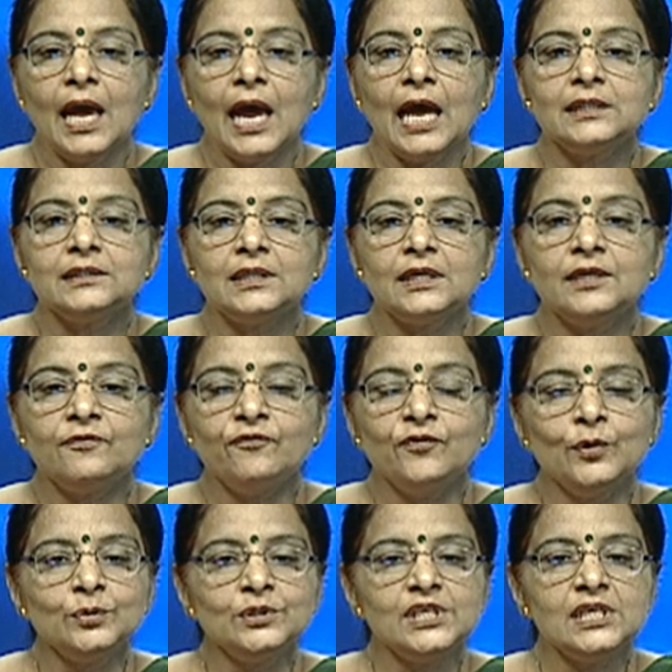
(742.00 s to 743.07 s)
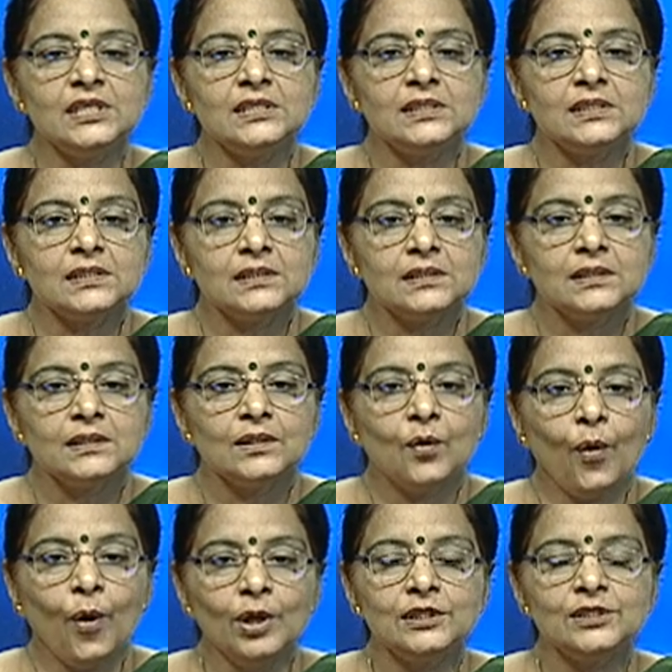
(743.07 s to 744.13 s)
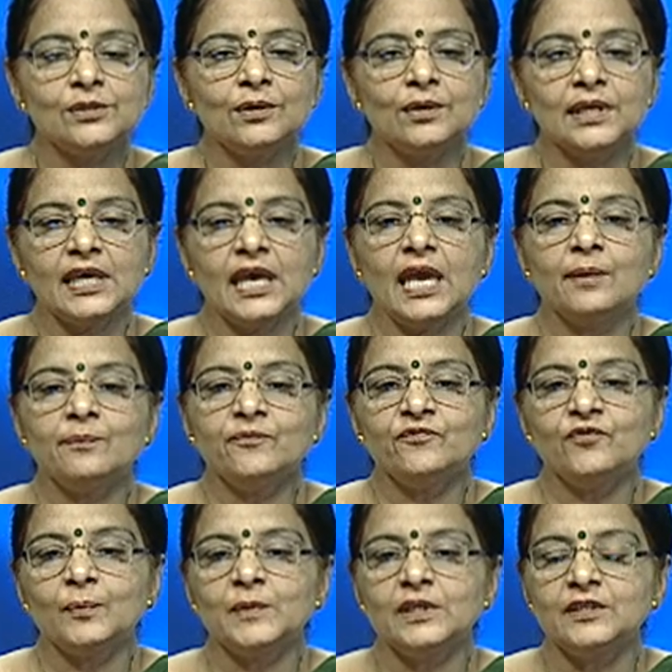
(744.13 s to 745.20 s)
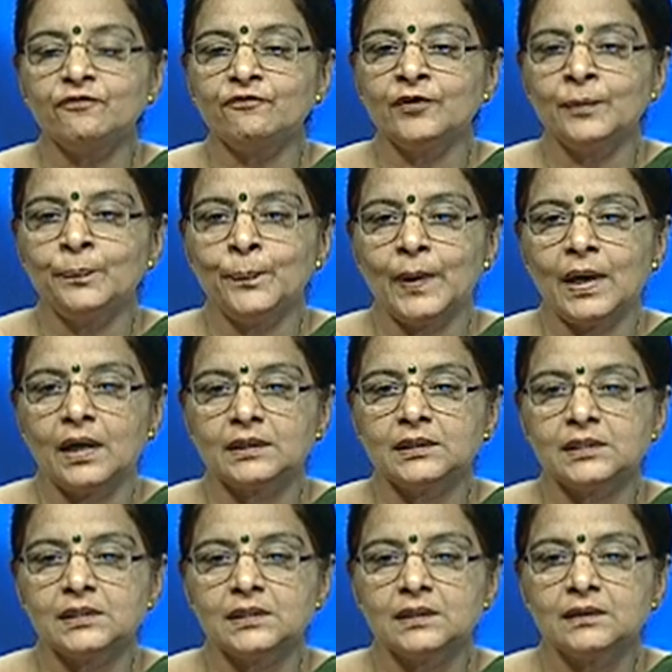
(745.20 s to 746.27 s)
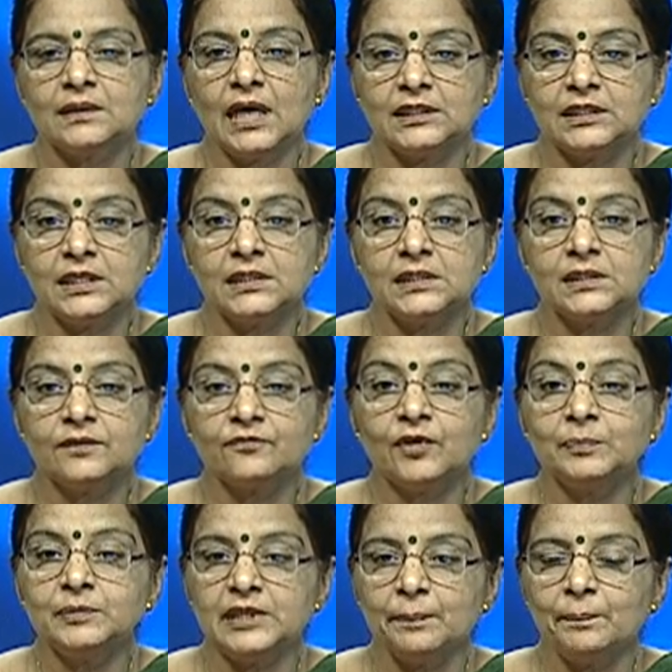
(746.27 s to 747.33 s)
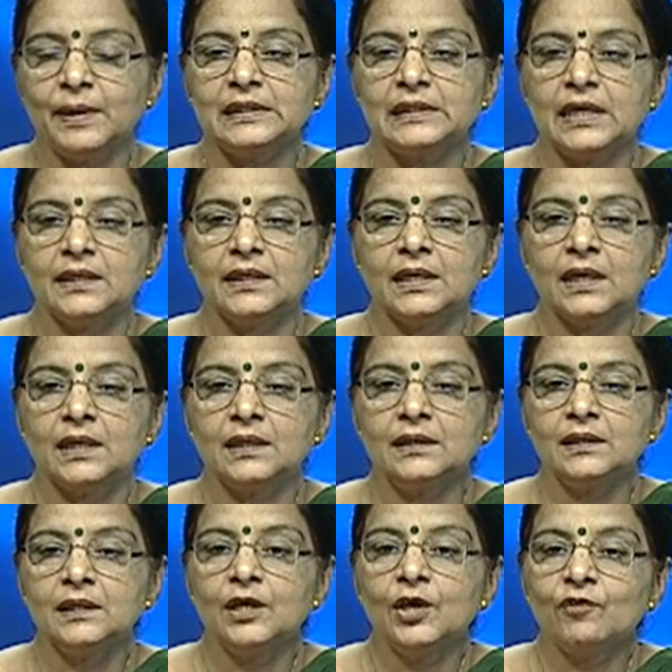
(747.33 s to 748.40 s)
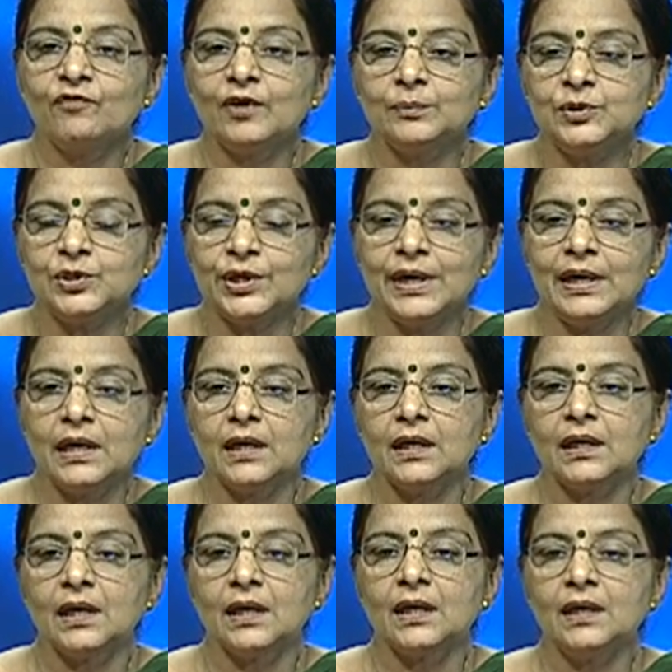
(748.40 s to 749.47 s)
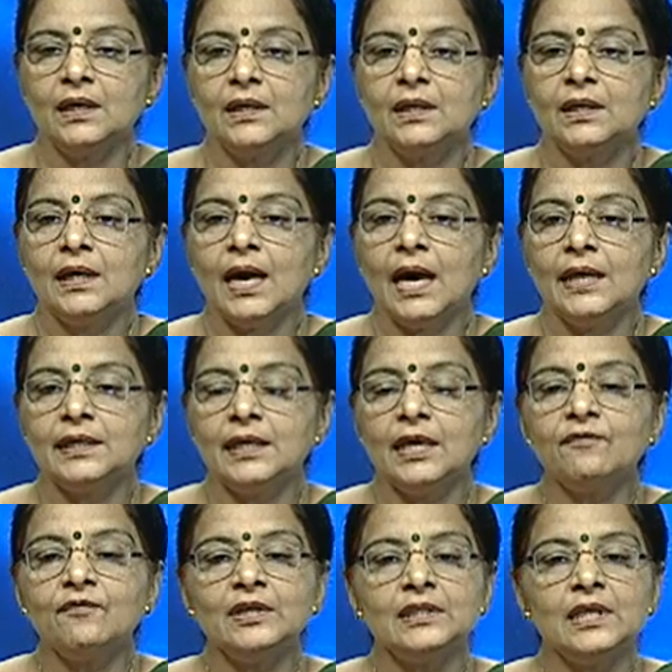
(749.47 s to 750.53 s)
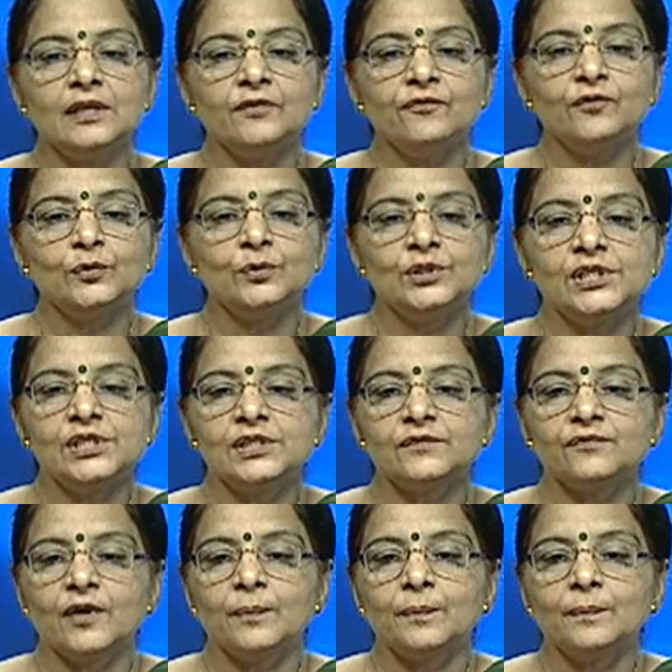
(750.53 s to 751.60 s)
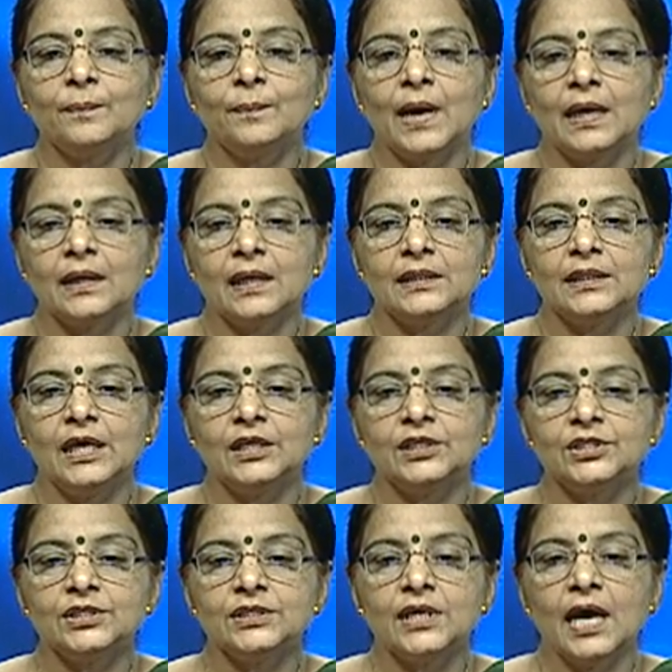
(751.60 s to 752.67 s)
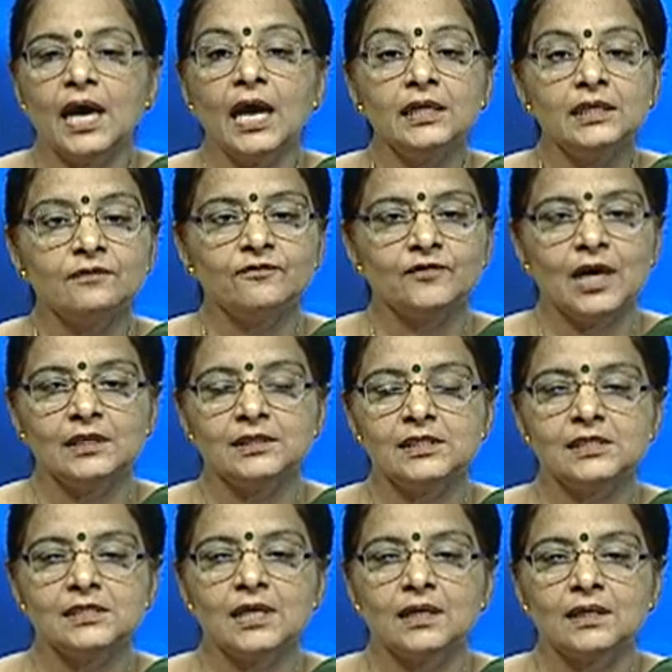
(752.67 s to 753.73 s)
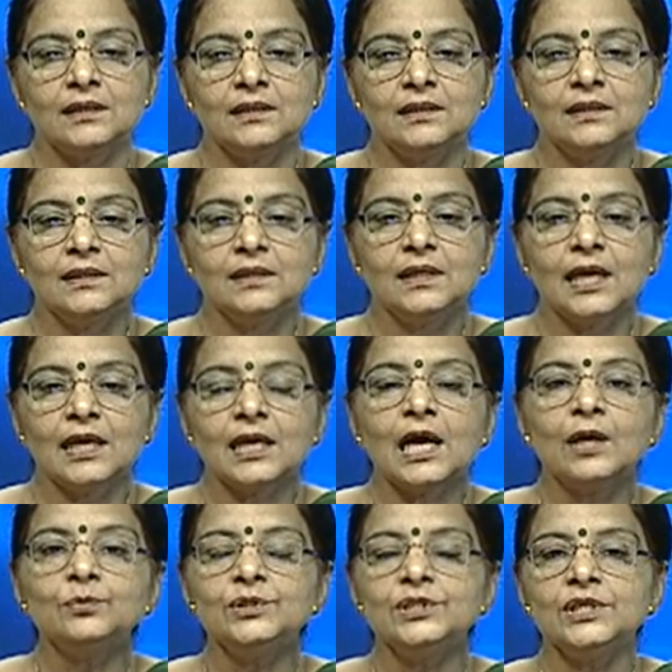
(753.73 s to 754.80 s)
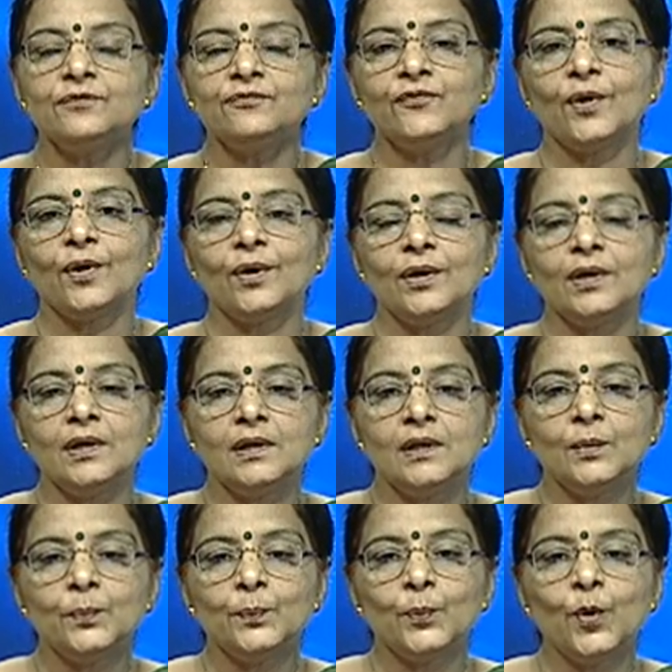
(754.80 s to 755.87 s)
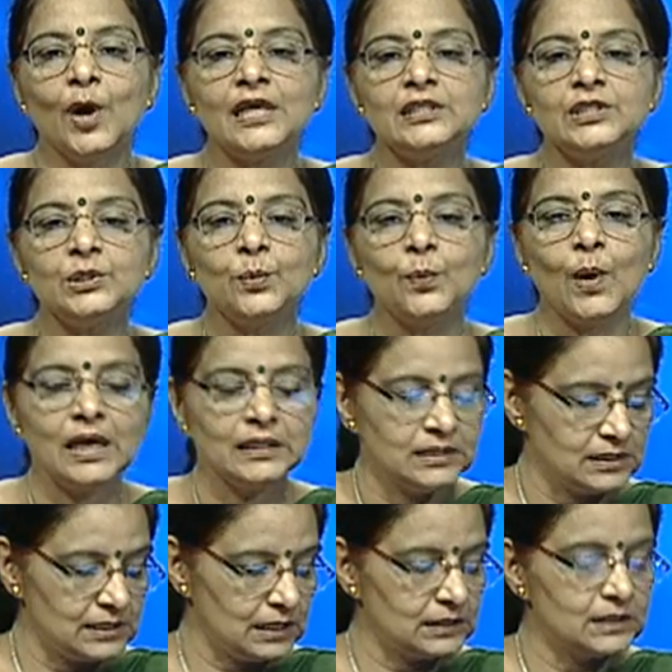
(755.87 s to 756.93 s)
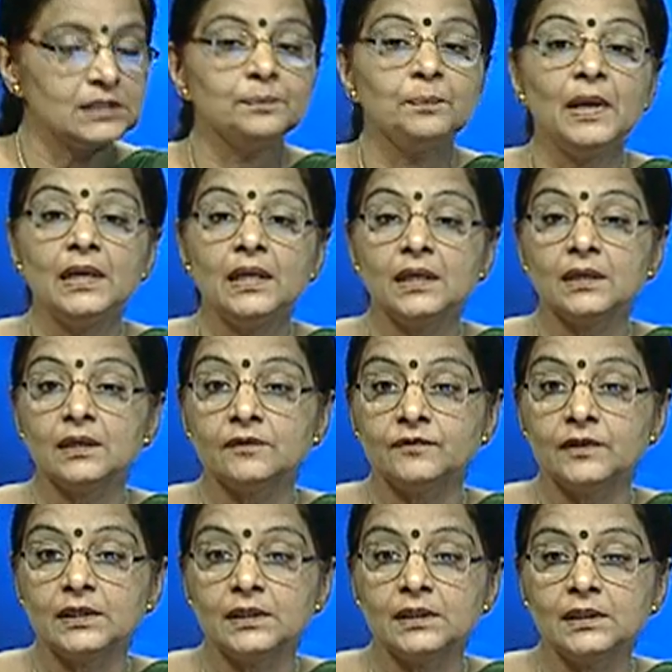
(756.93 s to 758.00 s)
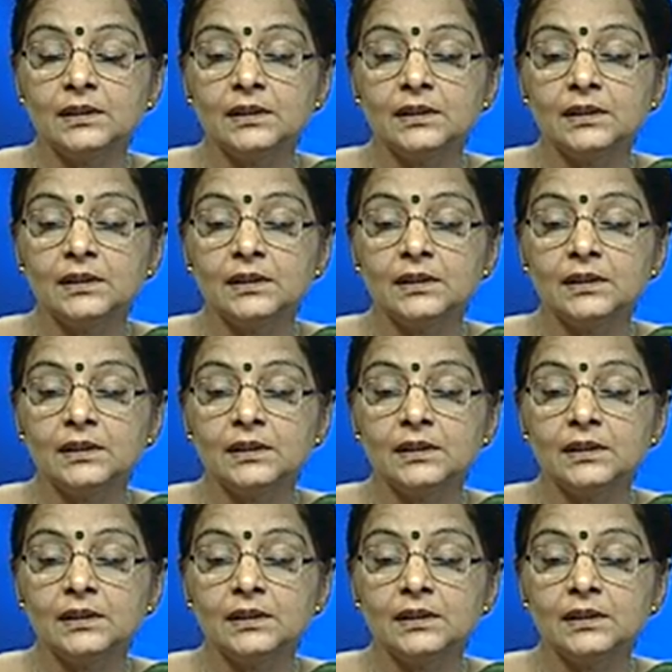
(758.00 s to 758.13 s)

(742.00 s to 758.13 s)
And the refugees also came from the different parts, that is from Tibet area, from Sri Lanka, and even the refugees from Bangladesh and Afghanistan, accounting for 0.16 million of the